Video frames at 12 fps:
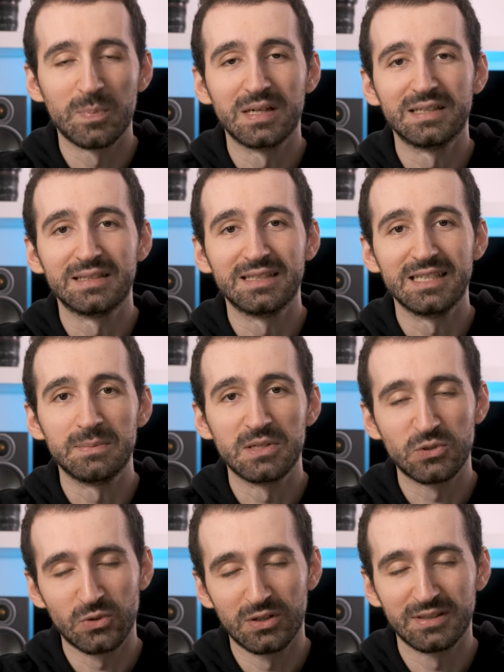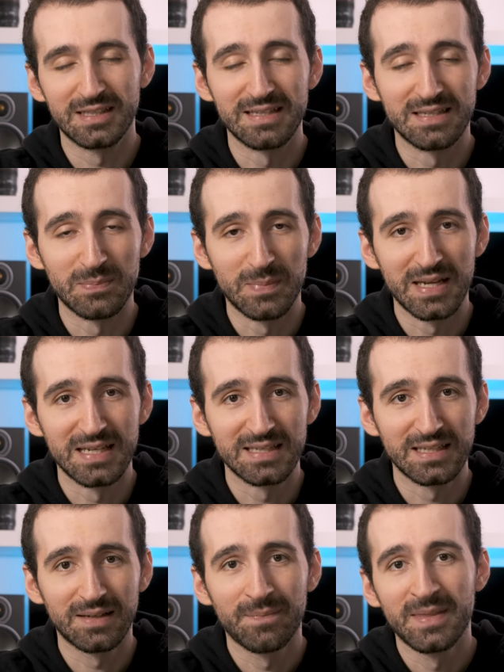but the image quality is
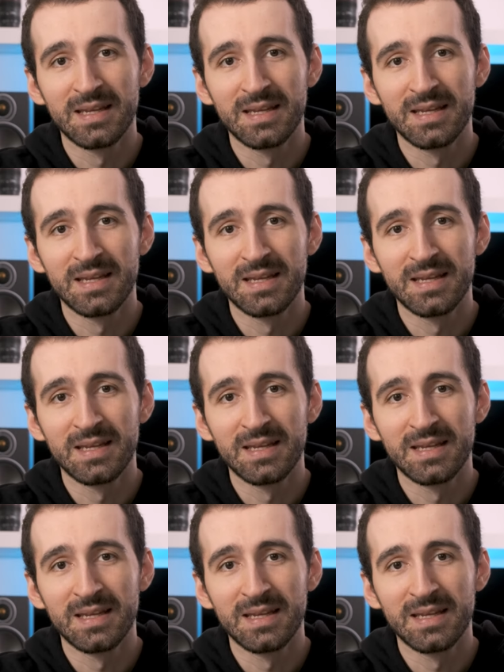amazing.